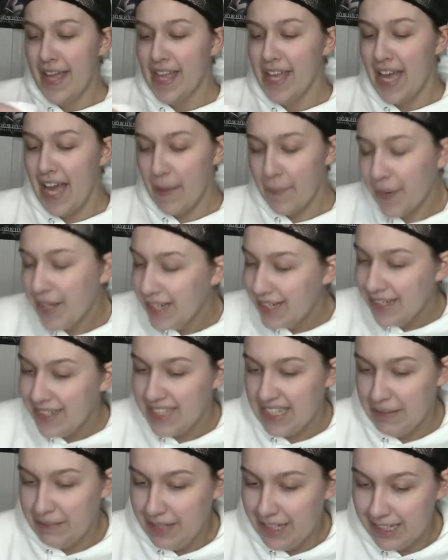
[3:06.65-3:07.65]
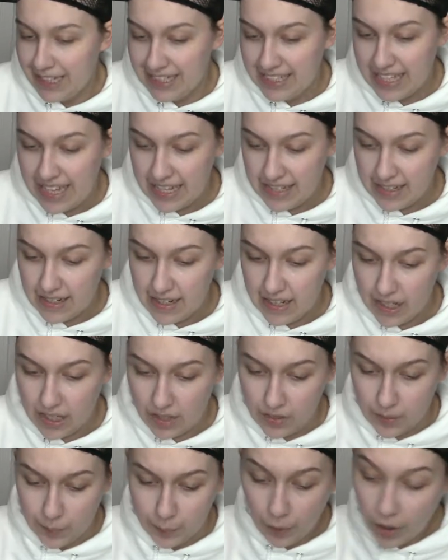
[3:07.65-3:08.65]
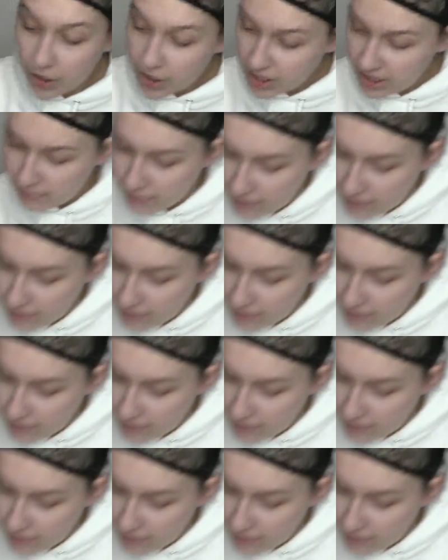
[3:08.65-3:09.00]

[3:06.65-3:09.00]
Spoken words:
I'm gonna need something to set the brushes I'm